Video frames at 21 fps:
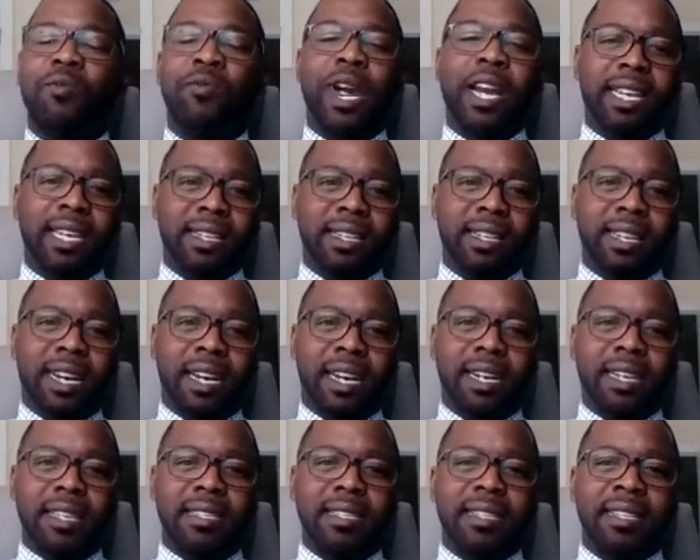
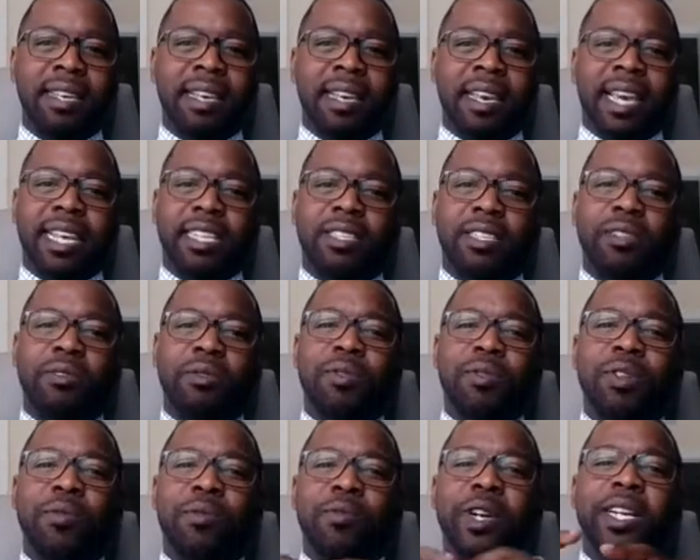recognize. And
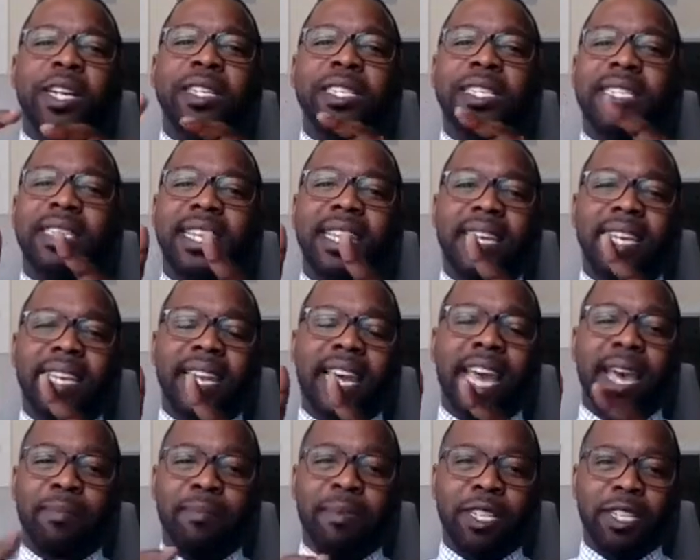so the awareness thing can
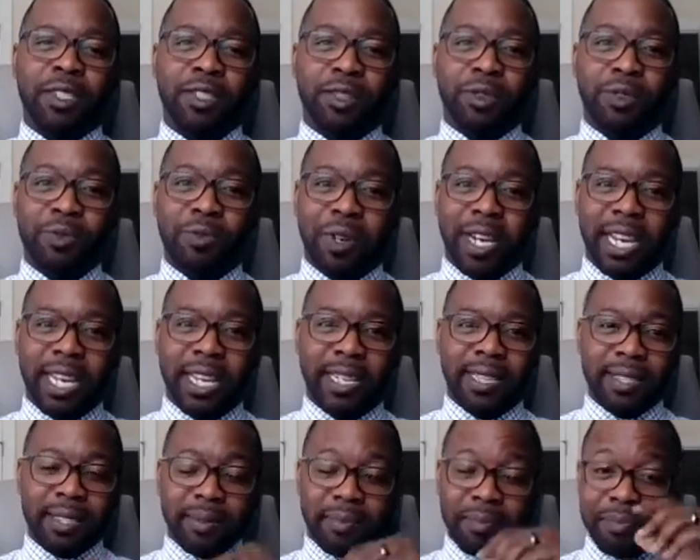happen in two
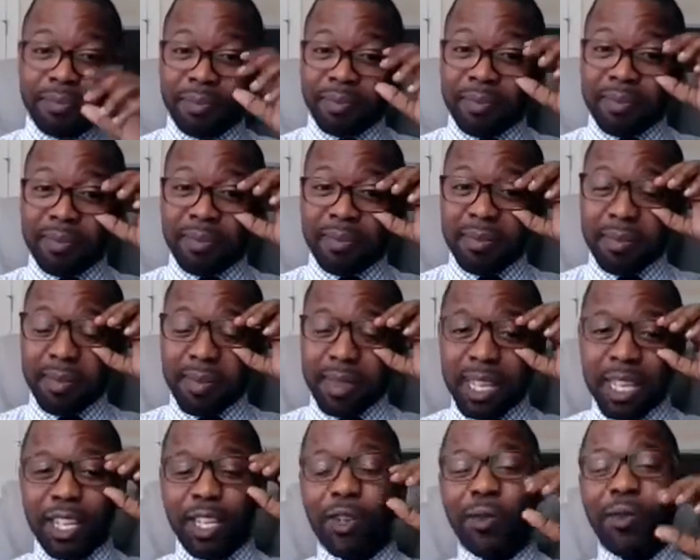ways.
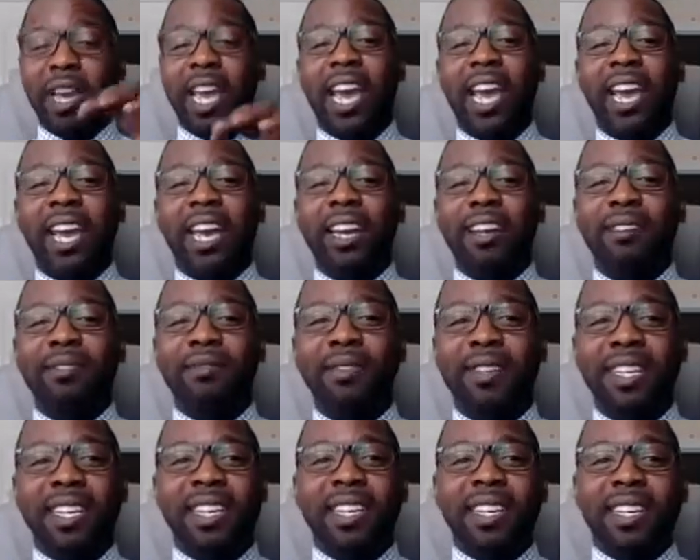You have
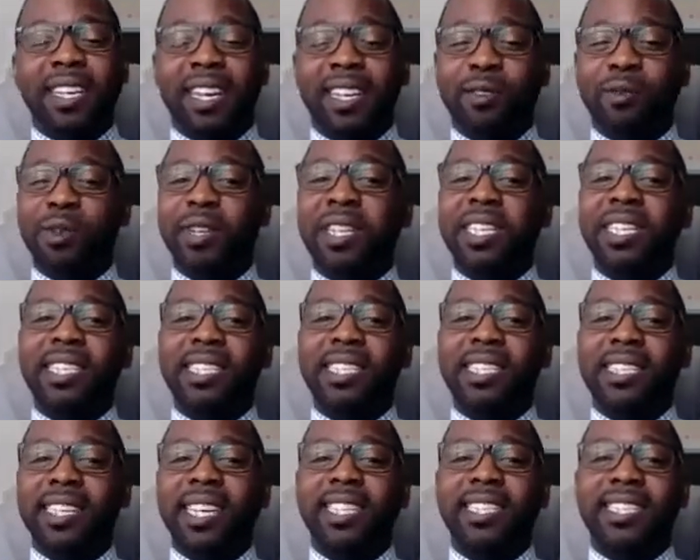an
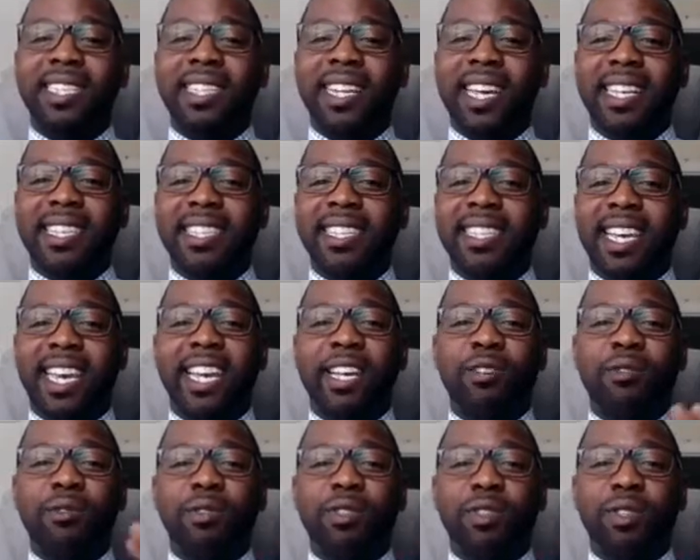organization that
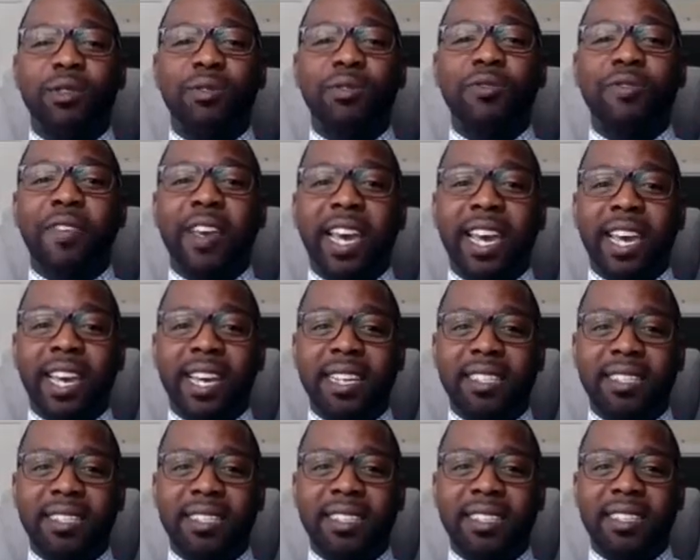scales too
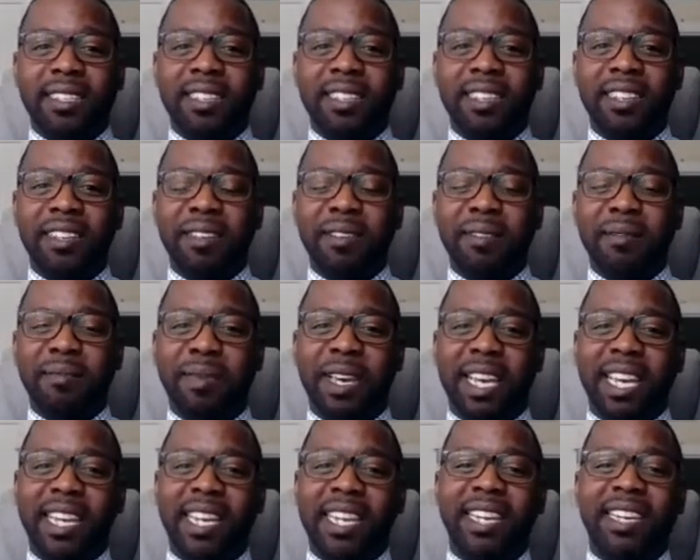fast,
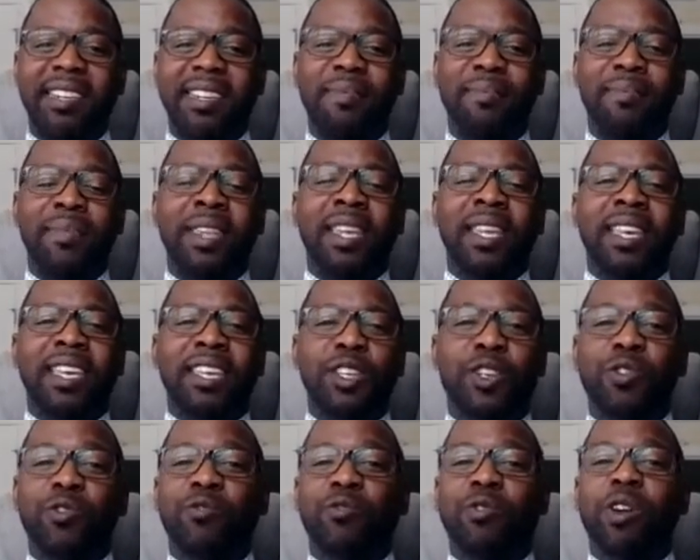meaning
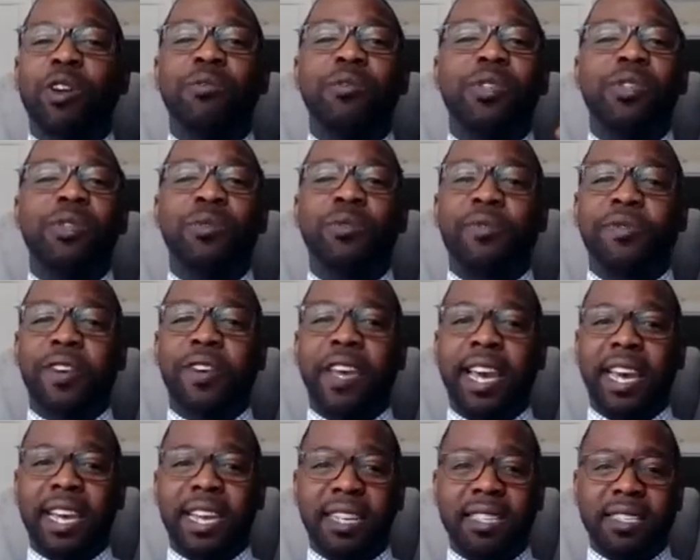you grow too
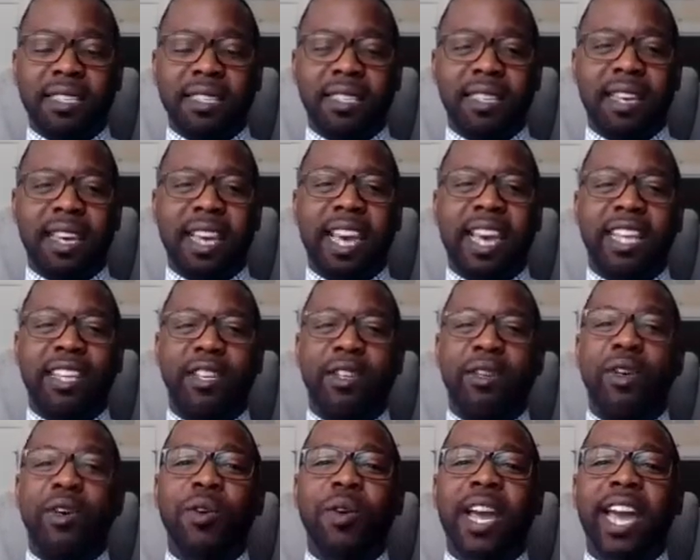fast and
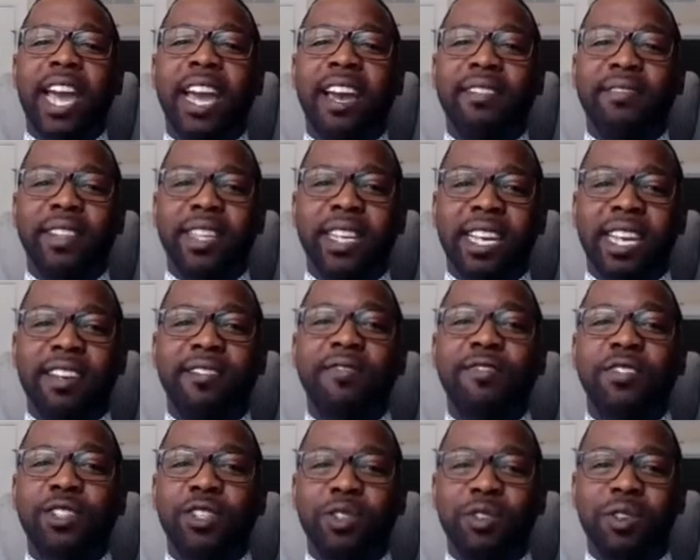you don't have the
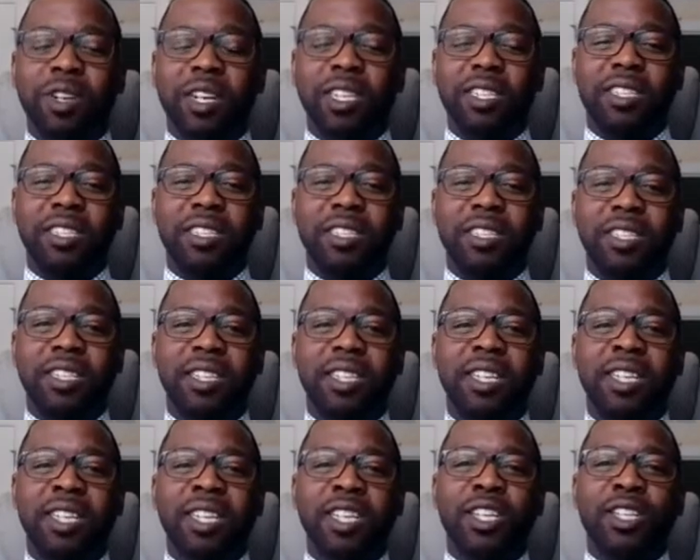
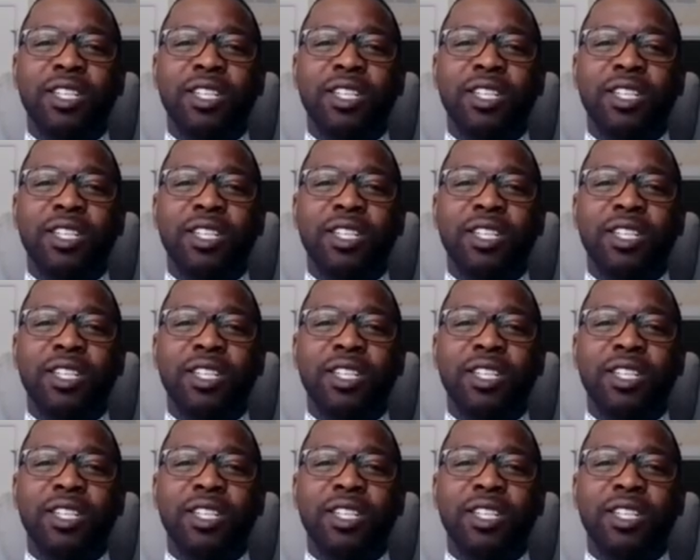infrastructure